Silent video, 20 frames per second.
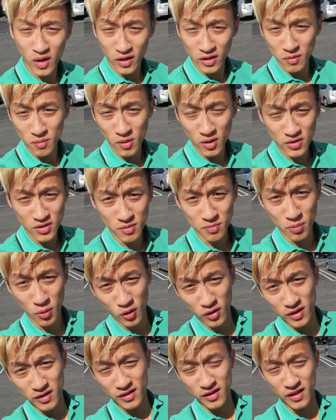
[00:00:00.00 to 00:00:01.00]
One of the most
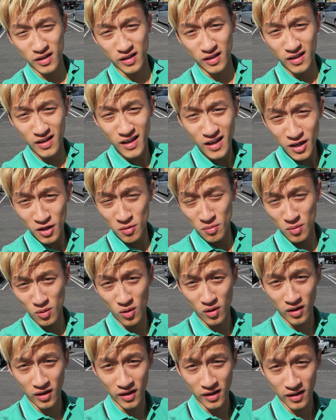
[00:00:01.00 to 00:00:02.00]
important thing in the
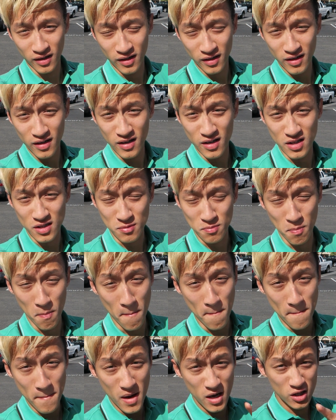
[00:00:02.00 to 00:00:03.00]
morning is
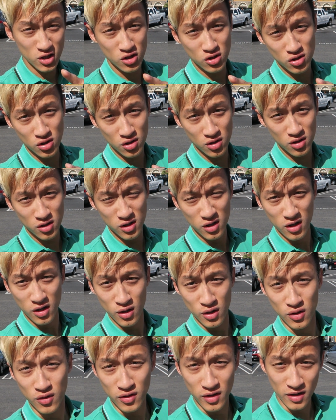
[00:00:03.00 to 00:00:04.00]
make sure
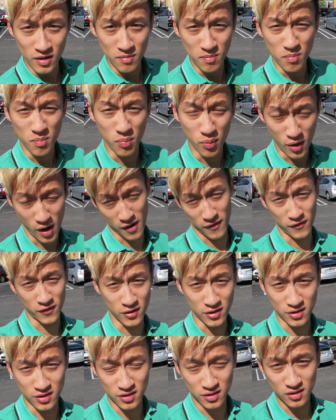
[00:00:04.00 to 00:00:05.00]
you eat
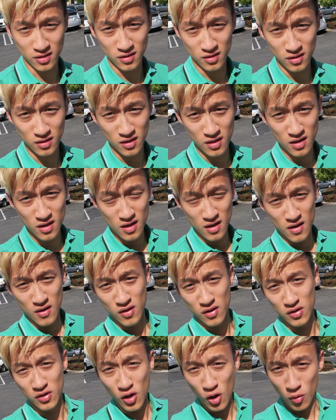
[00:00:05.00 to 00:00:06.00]
breakfast
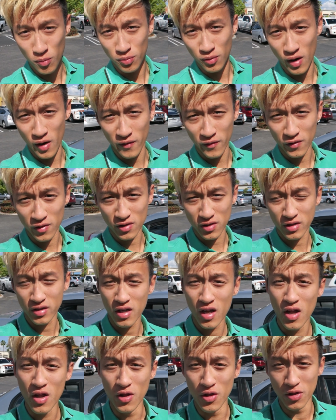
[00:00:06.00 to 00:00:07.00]
no
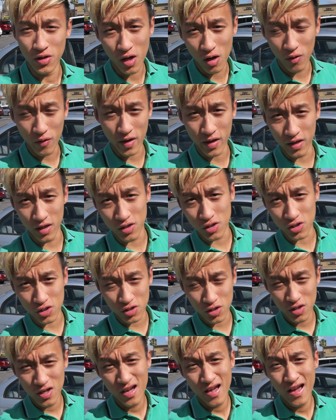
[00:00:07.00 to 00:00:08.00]
breakfast, no
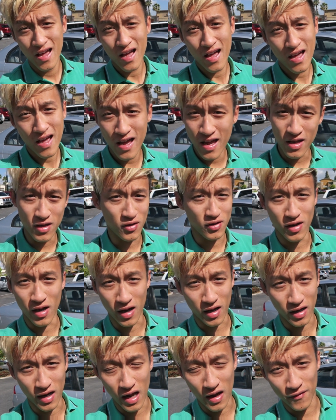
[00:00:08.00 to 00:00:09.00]
energy, and you're
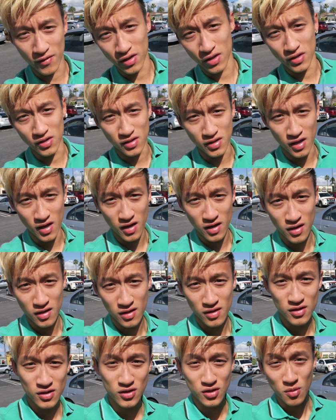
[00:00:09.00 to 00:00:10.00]
not gonna have a good day.
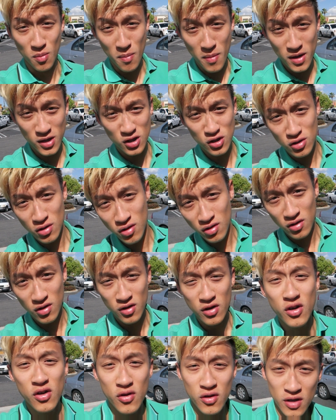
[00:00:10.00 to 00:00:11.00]
So make sure
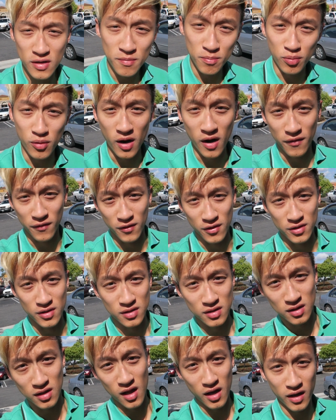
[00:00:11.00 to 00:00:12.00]
you eat
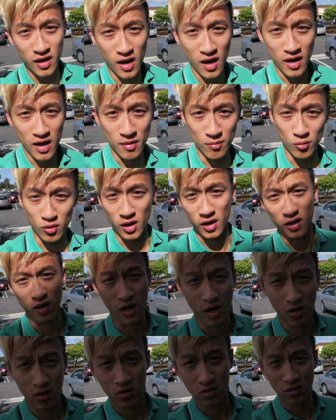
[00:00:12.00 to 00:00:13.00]
breakfast, like I am right
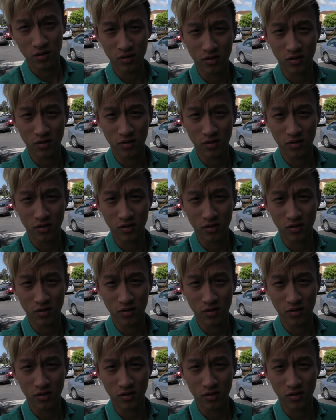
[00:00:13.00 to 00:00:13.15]
now.